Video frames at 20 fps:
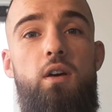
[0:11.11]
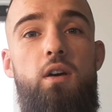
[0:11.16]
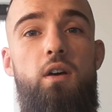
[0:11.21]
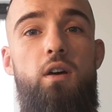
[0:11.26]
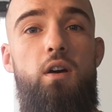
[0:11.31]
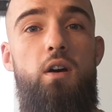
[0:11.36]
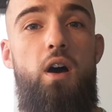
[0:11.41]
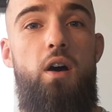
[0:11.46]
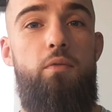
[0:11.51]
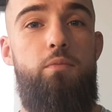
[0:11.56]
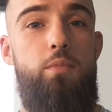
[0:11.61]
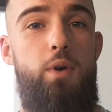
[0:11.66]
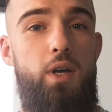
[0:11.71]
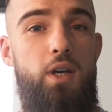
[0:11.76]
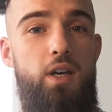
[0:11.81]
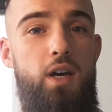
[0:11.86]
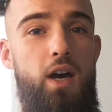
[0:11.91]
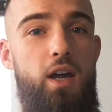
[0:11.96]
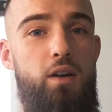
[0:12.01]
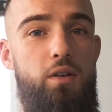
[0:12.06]
I've been
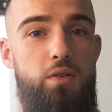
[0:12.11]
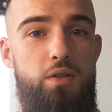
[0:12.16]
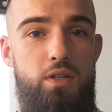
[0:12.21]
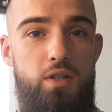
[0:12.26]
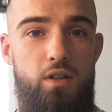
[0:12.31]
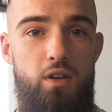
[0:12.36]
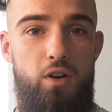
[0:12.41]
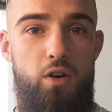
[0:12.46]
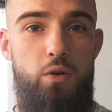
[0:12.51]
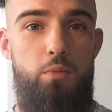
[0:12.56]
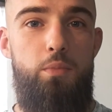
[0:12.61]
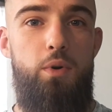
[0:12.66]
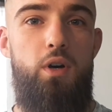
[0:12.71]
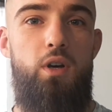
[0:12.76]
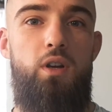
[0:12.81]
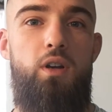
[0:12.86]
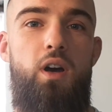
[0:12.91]
kind of slow, but